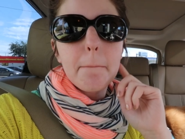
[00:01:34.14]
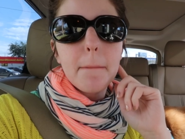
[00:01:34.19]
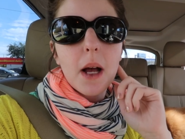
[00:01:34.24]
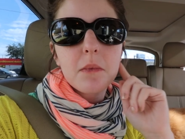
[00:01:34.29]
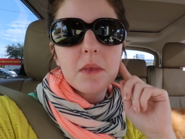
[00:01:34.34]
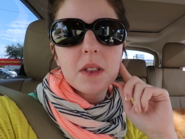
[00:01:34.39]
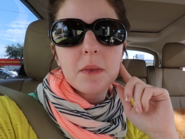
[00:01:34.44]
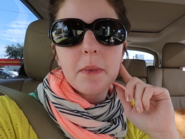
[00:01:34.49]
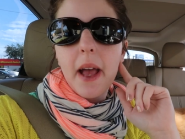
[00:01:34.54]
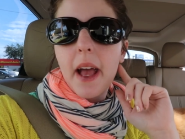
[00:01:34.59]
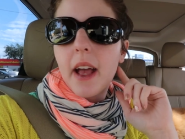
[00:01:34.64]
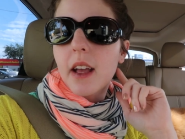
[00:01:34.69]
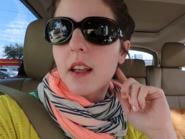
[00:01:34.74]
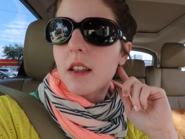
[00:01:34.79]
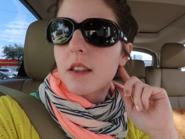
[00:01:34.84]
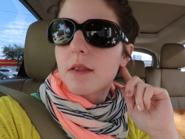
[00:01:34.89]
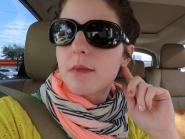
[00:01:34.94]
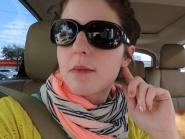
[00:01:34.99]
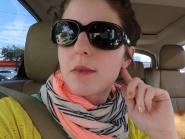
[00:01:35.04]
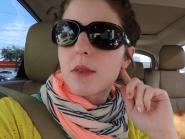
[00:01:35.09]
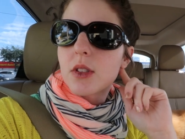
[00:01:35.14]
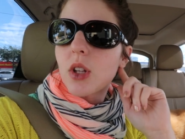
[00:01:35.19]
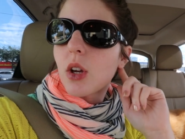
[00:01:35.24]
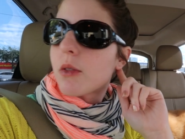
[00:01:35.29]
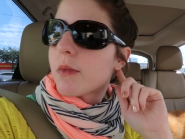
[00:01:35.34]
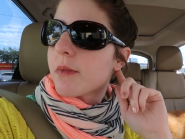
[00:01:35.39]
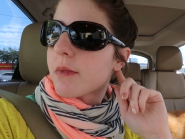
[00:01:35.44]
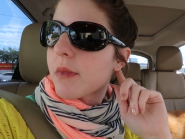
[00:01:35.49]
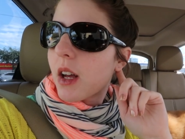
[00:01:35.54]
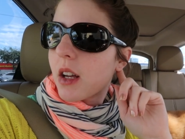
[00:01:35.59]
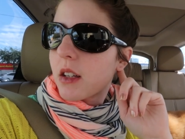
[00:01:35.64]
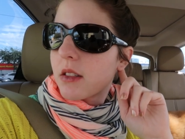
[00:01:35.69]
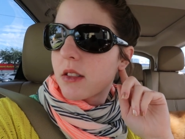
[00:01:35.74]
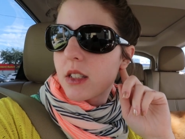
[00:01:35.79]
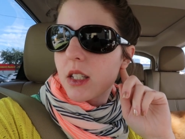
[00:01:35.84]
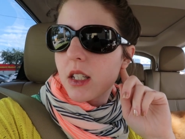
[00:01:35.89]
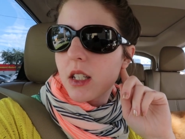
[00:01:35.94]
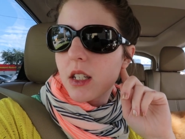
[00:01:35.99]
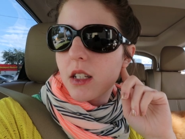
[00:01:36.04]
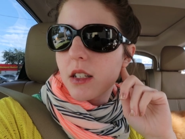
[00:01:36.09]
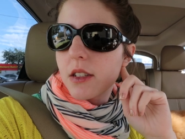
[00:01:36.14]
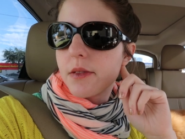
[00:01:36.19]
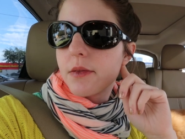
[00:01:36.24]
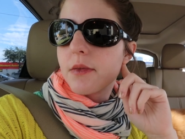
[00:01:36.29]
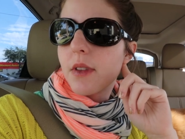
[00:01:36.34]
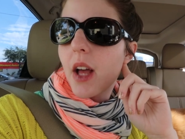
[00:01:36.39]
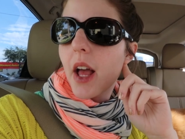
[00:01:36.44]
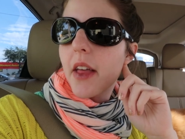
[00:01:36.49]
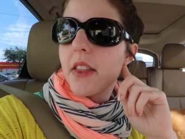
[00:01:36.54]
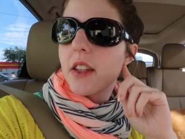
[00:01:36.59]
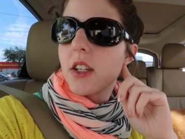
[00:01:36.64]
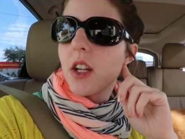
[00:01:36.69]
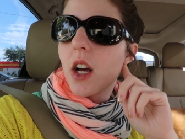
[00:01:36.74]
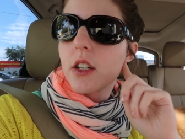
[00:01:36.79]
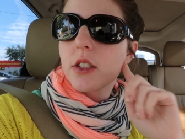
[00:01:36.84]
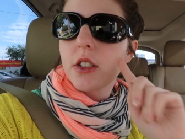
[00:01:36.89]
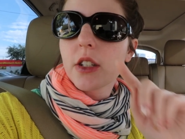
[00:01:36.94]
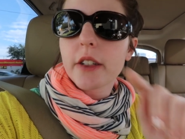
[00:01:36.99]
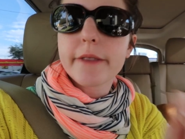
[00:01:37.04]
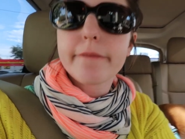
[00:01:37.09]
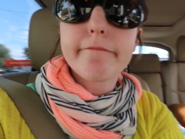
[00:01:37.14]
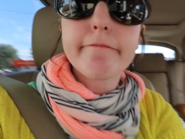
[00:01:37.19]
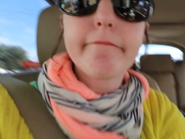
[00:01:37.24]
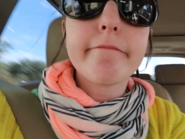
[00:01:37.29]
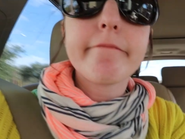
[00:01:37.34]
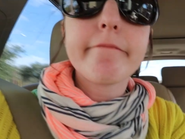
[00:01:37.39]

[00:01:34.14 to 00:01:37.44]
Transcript: mom's back. So I'll see you at the doctor.